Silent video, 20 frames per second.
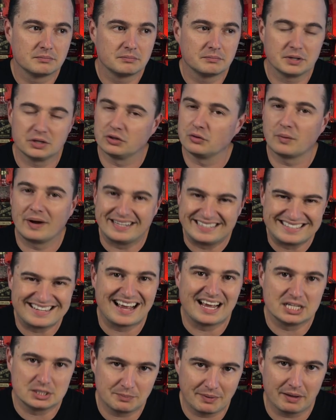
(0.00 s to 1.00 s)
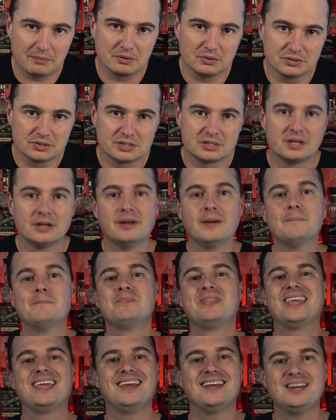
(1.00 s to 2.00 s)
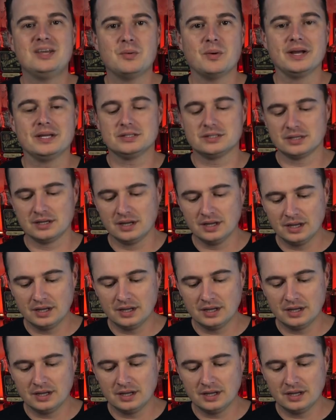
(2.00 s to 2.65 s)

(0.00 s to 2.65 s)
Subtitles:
but the right size pebbles. Anyways,